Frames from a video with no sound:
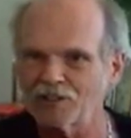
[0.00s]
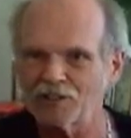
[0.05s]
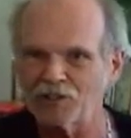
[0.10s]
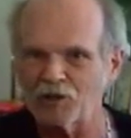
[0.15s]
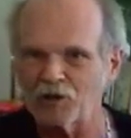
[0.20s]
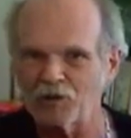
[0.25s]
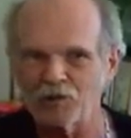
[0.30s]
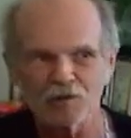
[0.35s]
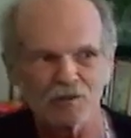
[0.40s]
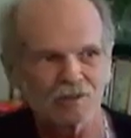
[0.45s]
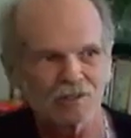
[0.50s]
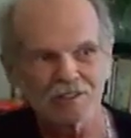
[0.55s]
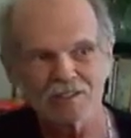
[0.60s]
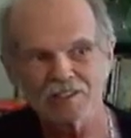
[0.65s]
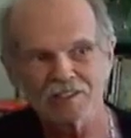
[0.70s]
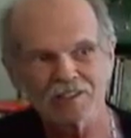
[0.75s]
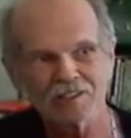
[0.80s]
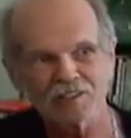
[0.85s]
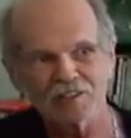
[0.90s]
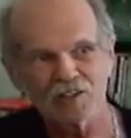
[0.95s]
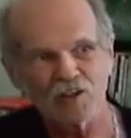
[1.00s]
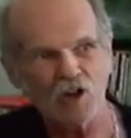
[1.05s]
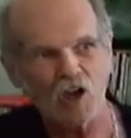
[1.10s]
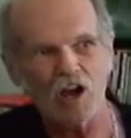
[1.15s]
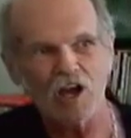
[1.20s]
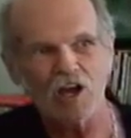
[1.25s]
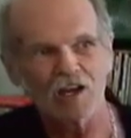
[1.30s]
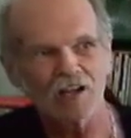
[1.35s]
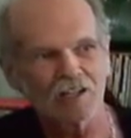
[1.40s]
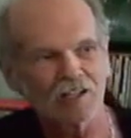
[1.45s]
You know,
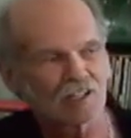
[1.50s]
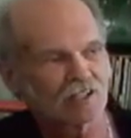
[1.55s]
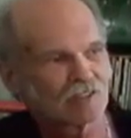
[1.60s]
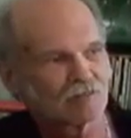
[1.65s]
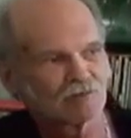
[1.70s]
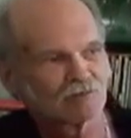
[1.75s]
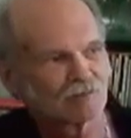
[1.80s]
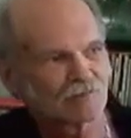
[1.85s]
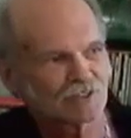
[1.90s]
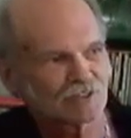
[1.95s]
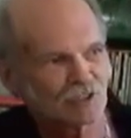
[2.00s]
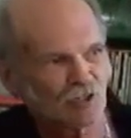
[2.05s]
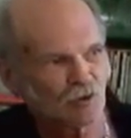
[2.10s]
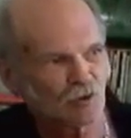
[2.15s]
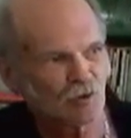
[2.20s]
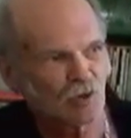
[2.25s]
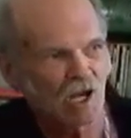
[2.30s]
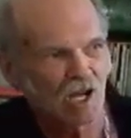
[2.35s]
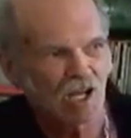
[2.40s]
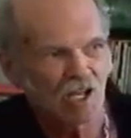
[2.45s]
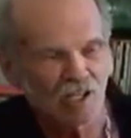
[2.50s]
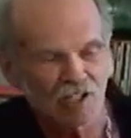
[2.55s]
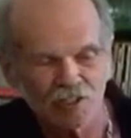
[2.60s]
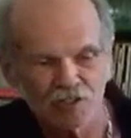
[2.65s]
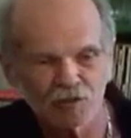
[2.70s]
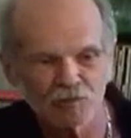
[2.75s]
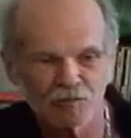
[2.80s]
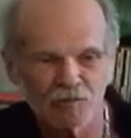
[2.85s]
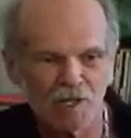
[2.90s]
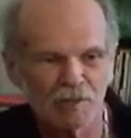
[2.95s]
so
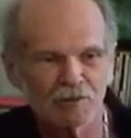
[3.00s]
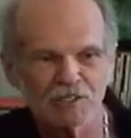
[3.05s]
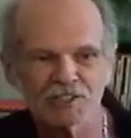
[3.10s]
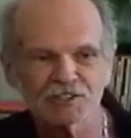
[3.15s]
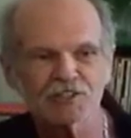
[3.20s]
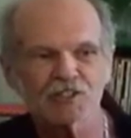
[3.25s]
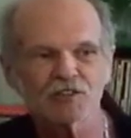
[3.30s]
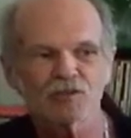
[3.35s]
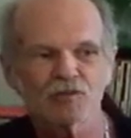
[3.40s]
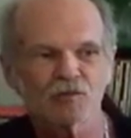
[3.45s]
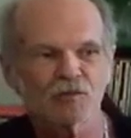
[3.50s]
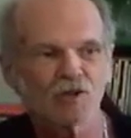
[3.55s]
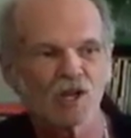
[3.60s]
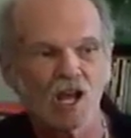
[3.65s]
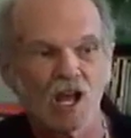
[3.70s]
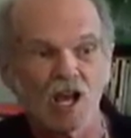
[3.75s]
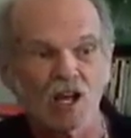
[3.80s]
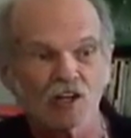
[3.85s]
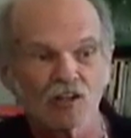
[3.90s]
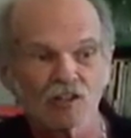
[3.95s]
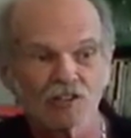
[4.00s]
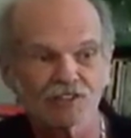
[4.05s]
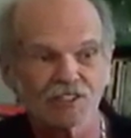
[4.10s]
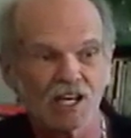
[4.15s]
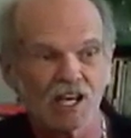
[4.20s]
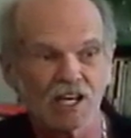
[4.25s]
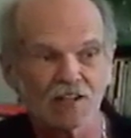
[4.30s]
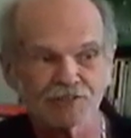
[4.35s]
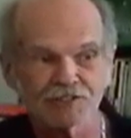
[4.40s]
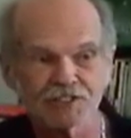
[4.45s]
maybe it's good
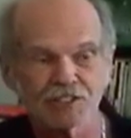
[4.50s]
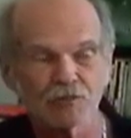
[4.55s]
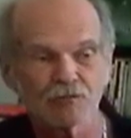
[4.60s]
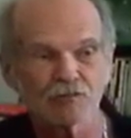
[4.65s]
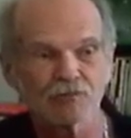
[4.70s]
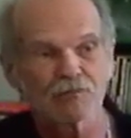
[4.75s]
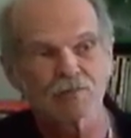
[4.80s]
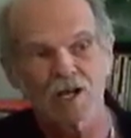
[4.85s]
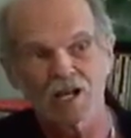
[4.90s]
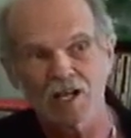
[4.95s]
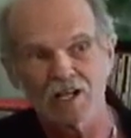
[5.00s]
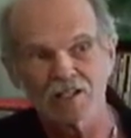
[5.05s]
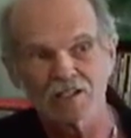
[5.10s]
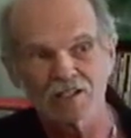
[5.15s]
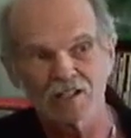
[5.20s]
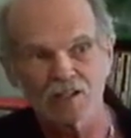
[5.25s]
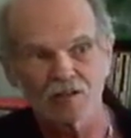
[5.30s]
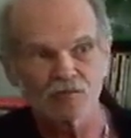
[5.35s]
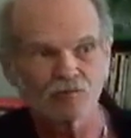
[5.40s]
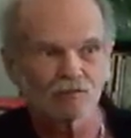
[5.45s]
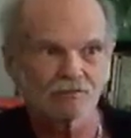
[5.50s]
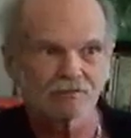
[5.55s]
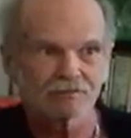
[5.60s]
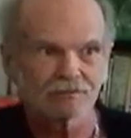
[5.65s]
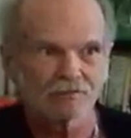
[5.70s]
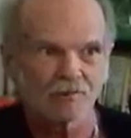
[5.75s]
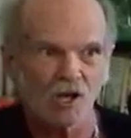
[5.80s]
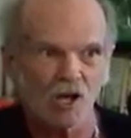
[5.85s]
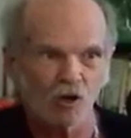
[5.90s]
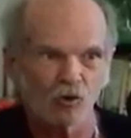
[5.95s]
to have some
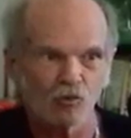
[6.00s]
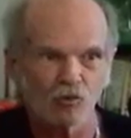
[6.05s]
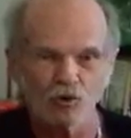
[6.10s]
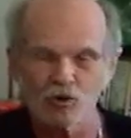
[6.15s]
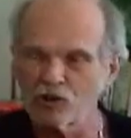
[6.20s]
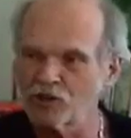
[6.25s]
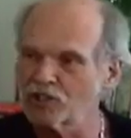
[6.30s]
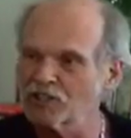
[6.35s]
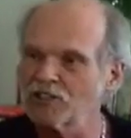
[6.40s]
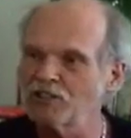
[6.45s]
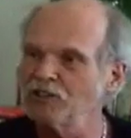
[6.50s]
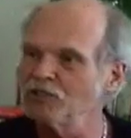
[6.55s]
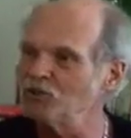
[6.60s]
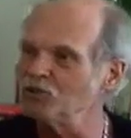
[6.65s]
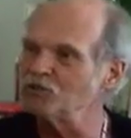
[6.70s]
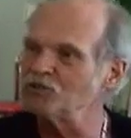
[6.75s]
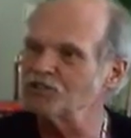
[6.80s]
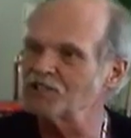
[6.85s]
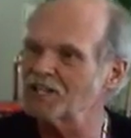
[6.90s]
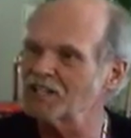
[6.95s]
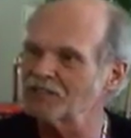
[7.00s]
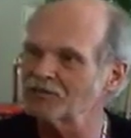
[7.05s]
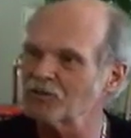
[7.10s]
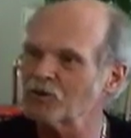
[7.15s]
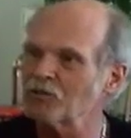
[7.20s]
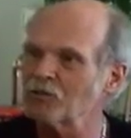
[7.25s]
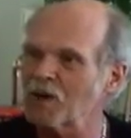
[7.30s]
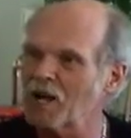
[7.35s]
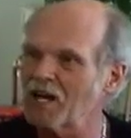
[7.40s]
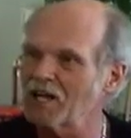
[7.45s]
word clues
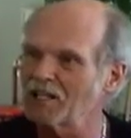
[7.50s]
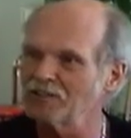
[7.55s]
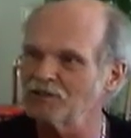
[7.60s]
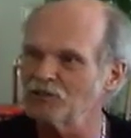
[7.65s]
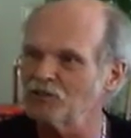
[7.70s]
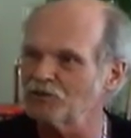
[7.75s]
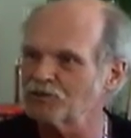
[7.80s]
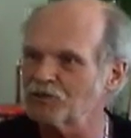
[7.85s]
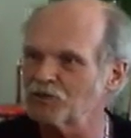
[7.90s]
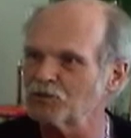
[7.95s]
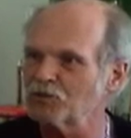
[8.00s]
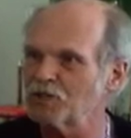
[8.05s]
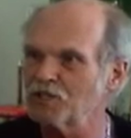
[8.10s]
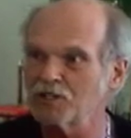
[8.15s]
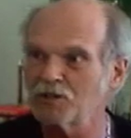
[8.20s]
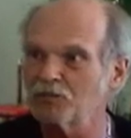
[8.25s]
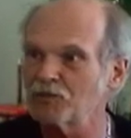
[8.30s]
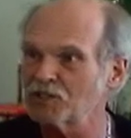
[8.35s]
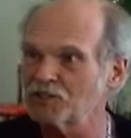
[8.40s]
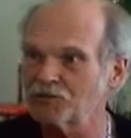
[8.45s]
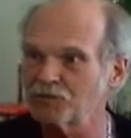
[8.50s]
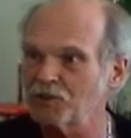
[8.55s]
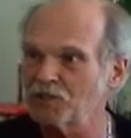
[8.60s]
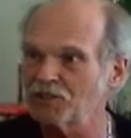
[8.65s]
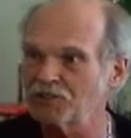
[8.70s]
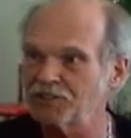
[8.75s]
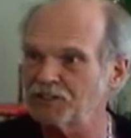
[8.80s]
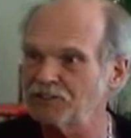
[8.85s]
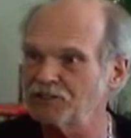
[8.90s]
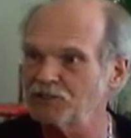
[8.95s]
that remind you of the rhythm that's
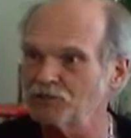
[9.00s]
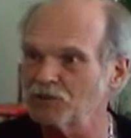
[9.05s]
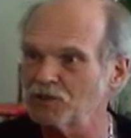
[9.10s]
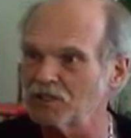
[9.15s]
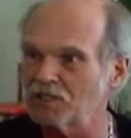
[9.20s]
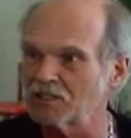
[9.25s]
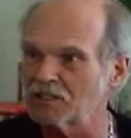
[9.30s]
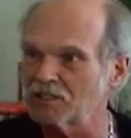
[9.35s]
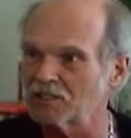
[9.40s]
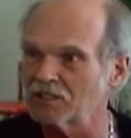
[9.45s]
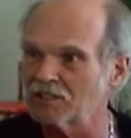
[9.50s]
built into